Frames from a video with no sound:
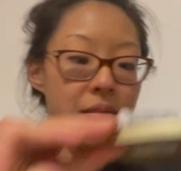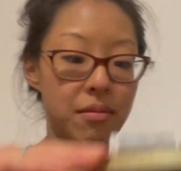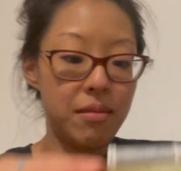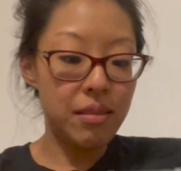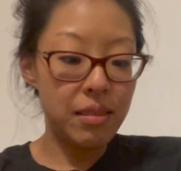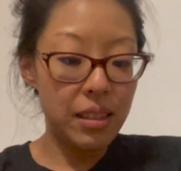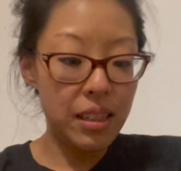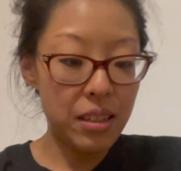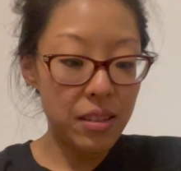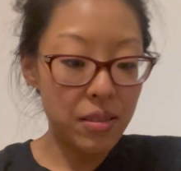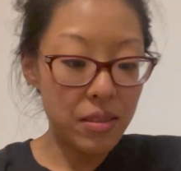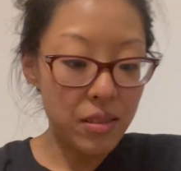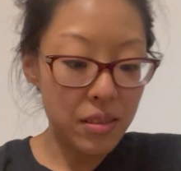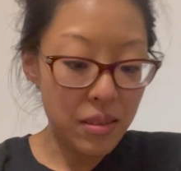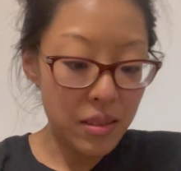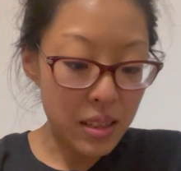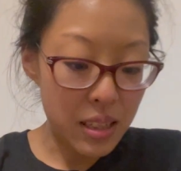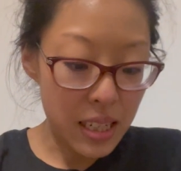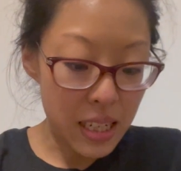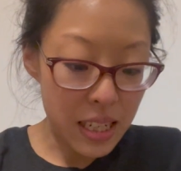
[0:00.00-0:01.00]

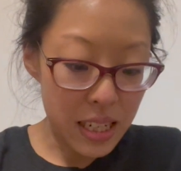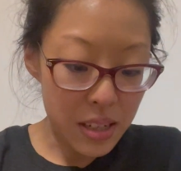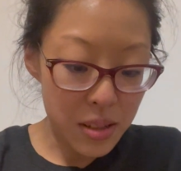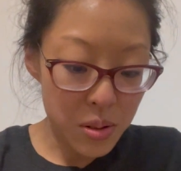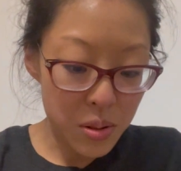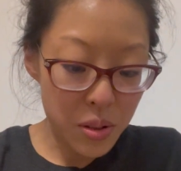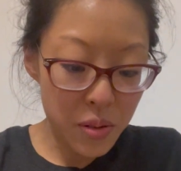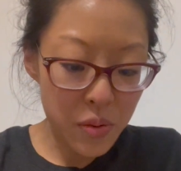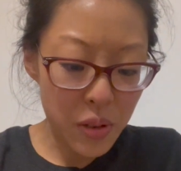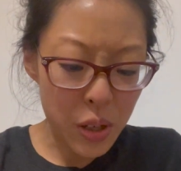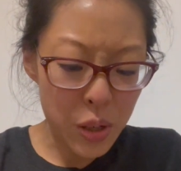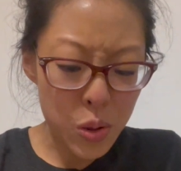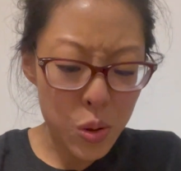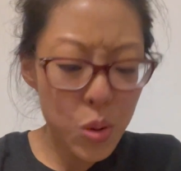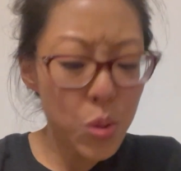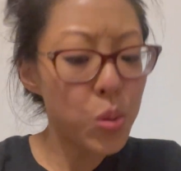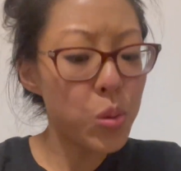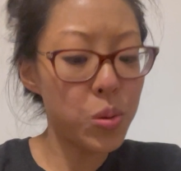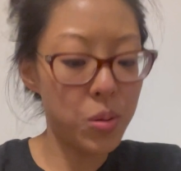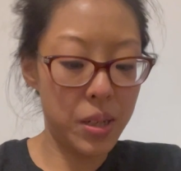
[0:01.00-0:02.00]
little sort of like
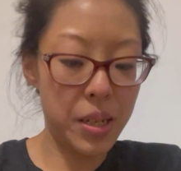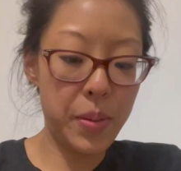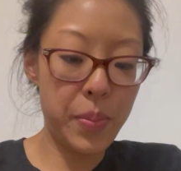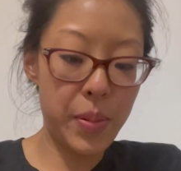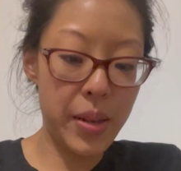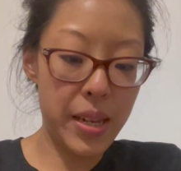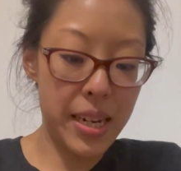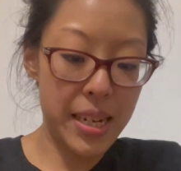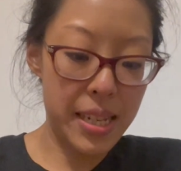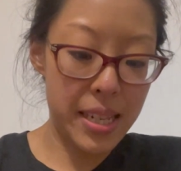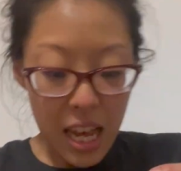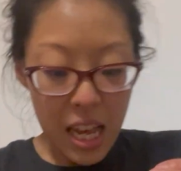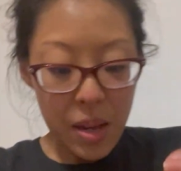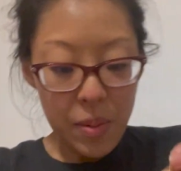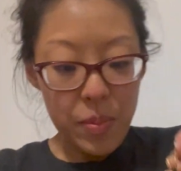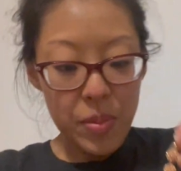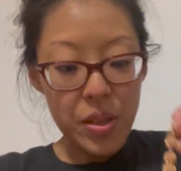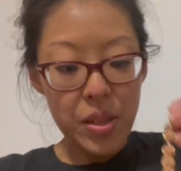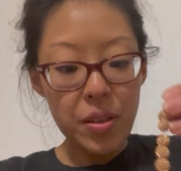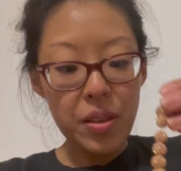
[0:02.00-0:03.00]
jewelry pieces.
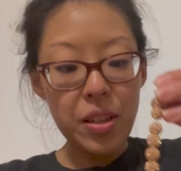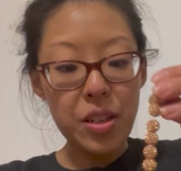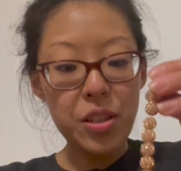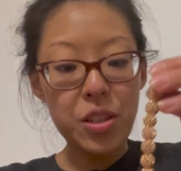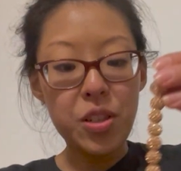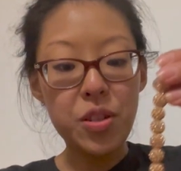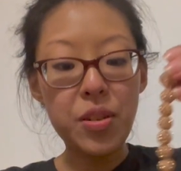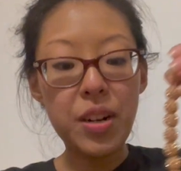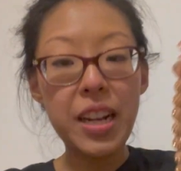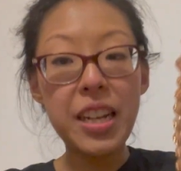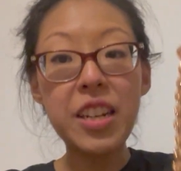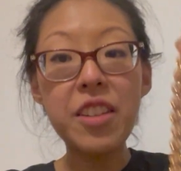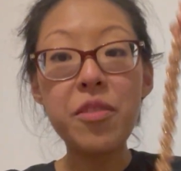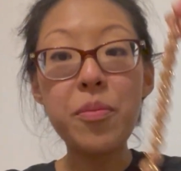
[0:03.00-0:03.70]
So this strand of